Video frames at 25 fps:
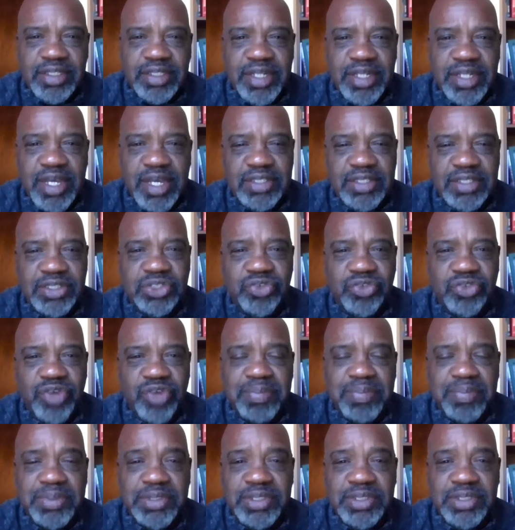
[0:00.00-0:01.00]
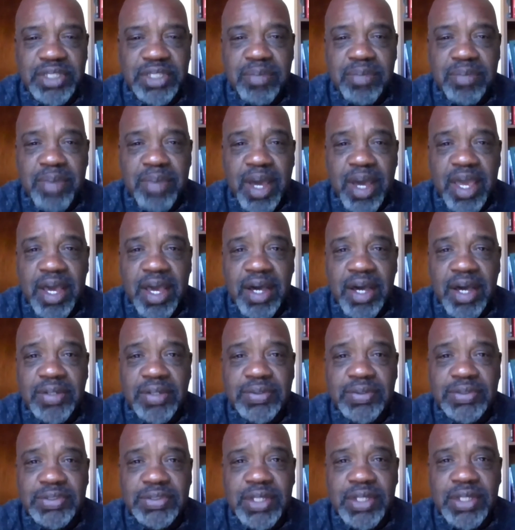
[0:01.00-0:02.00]
discrepancy in my
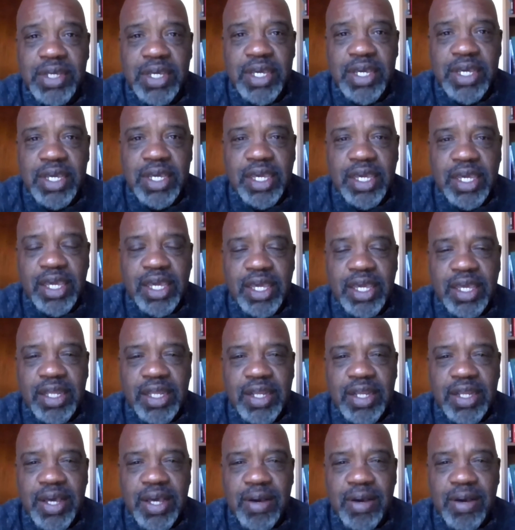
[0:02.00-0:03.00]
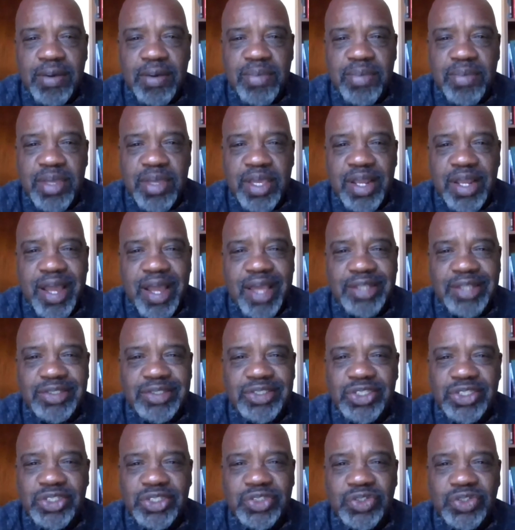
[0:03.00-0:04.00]
house, and I
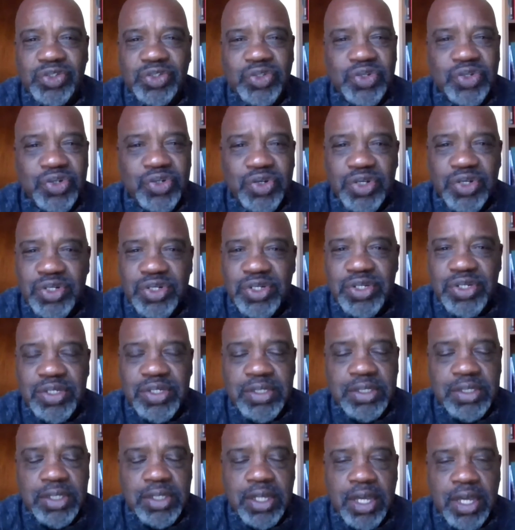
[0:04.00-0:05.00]
just couldn't